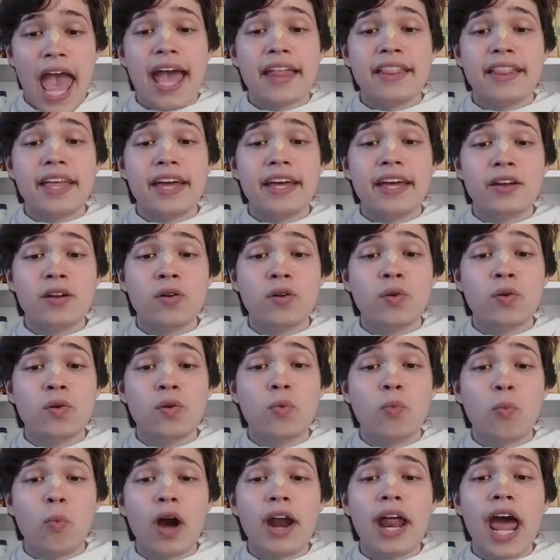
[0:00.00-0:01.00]
And
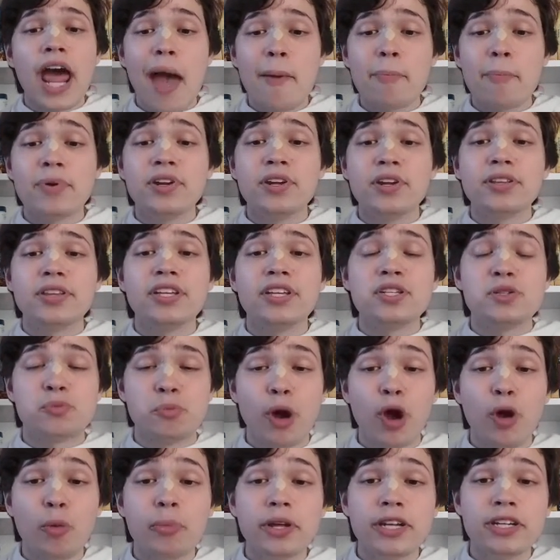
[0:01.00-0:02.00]
then what happened at this
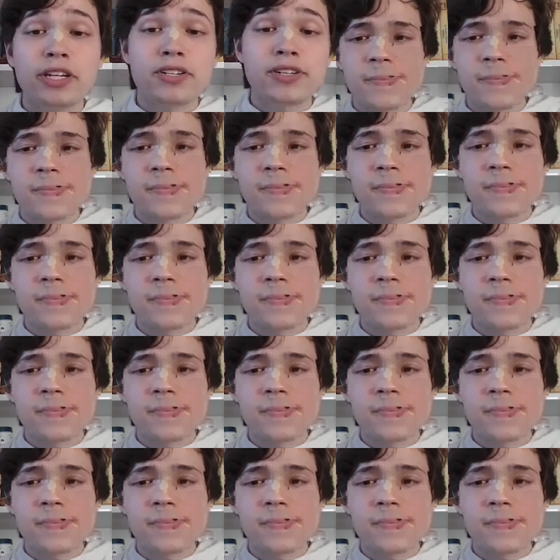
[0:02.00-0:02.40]
moment?